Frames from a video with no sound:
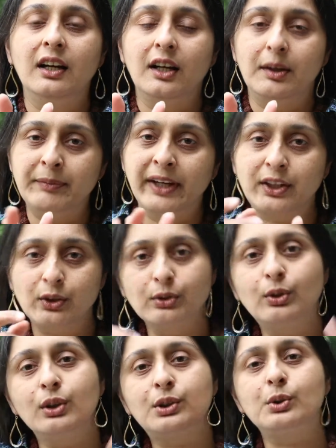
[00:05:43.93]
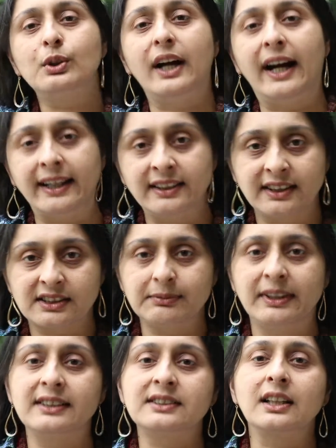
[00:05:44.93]
make you go through
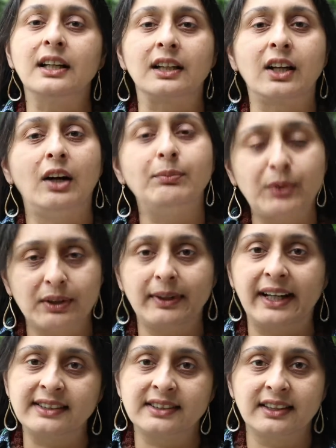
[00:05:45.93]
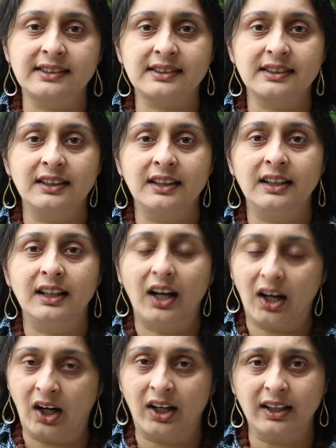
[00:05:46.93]
adjustments, compromises,
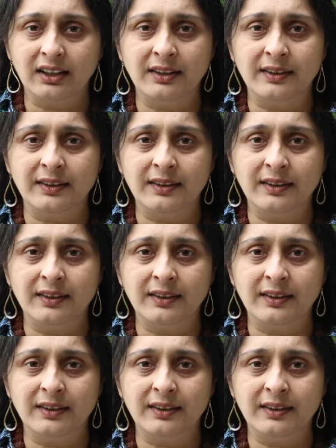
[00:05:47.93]
or